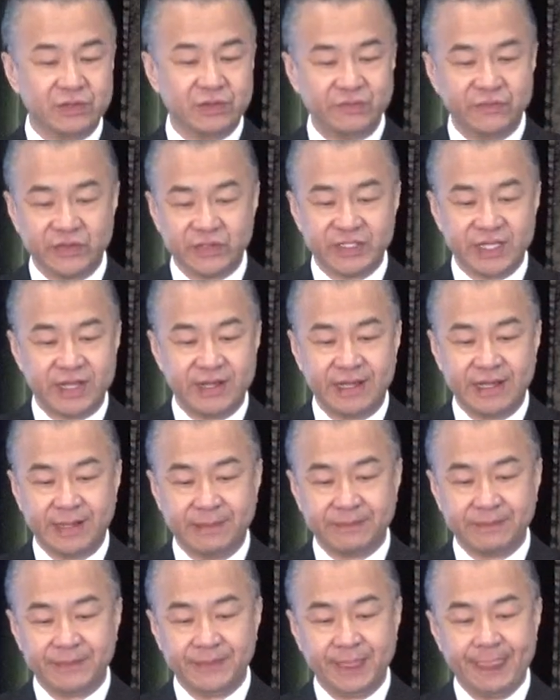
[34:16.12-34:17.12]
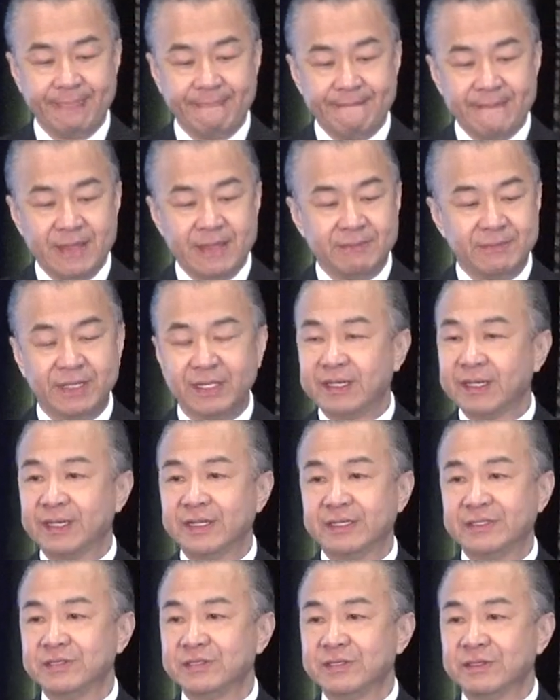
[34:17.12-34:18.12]
over time
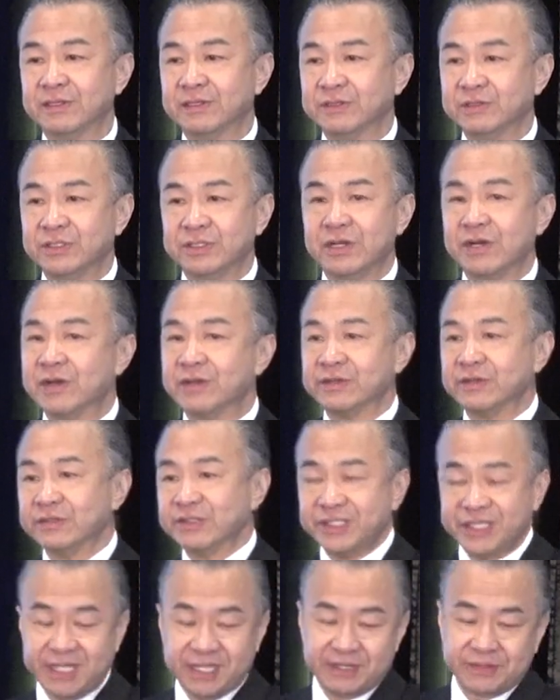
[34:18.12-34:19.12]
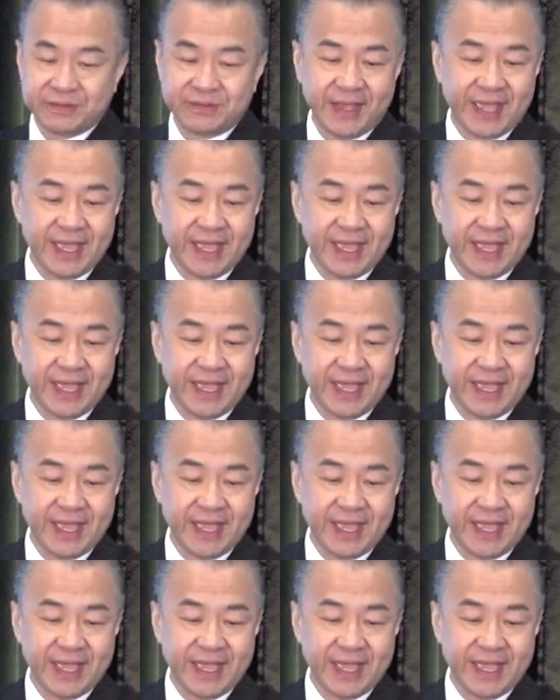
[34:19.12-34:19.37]
because, you know, John or Jane or